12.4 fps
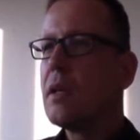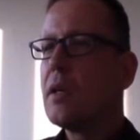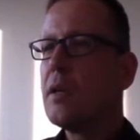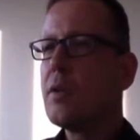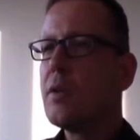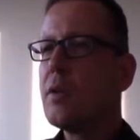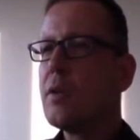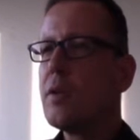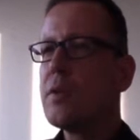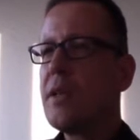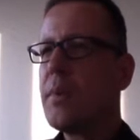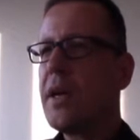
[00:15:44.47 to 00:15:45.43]
You should see
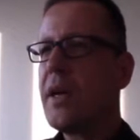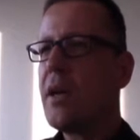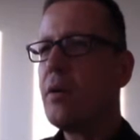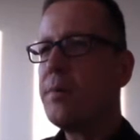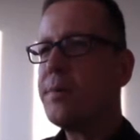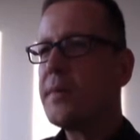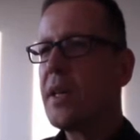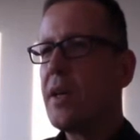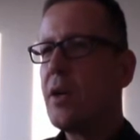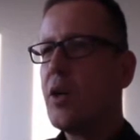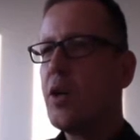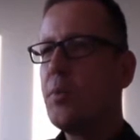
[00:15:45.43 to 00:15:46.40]
it by now,
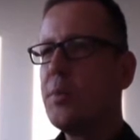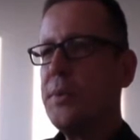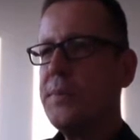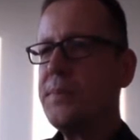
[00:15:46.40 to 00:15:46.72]
I hope.